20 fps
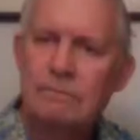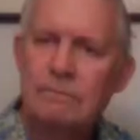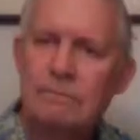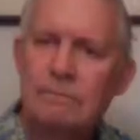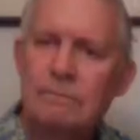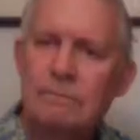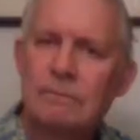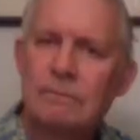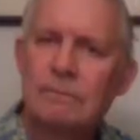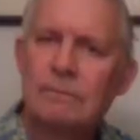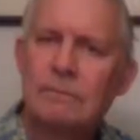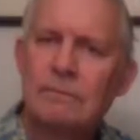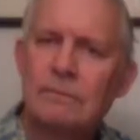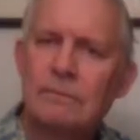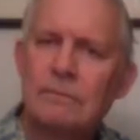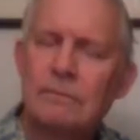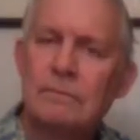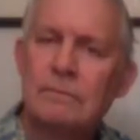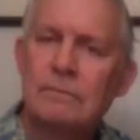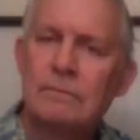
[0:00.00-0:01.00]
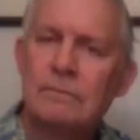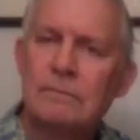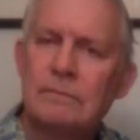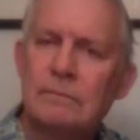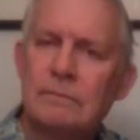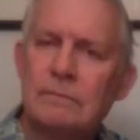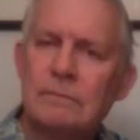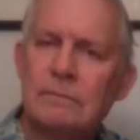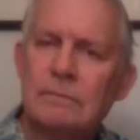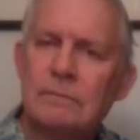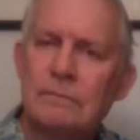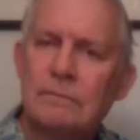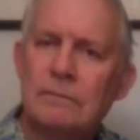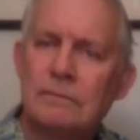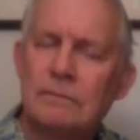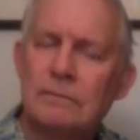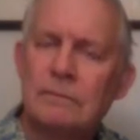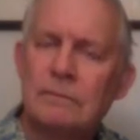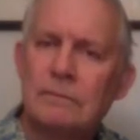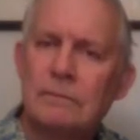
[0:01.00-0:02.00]

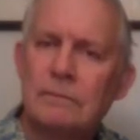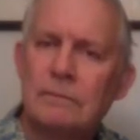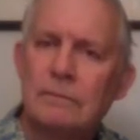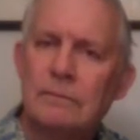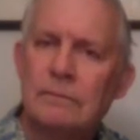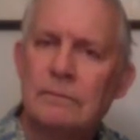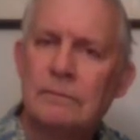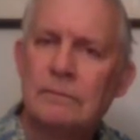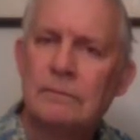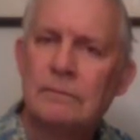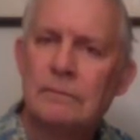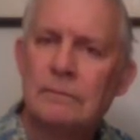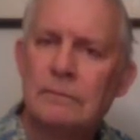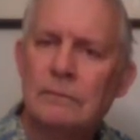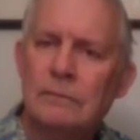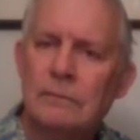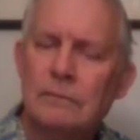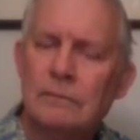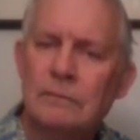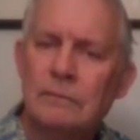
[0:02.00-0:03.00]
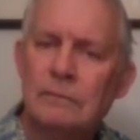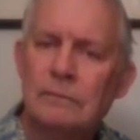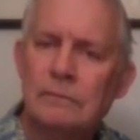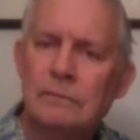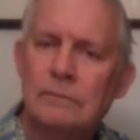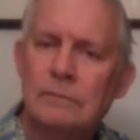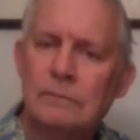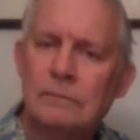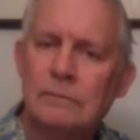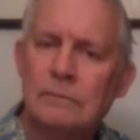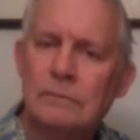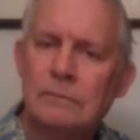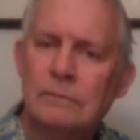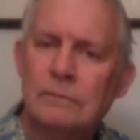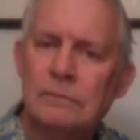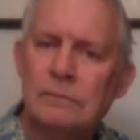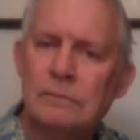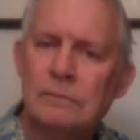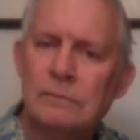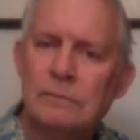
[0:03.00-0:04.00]

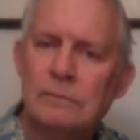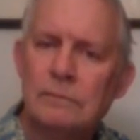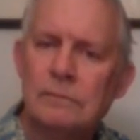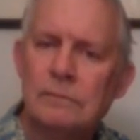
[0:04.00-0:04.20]
The person shown says nothing.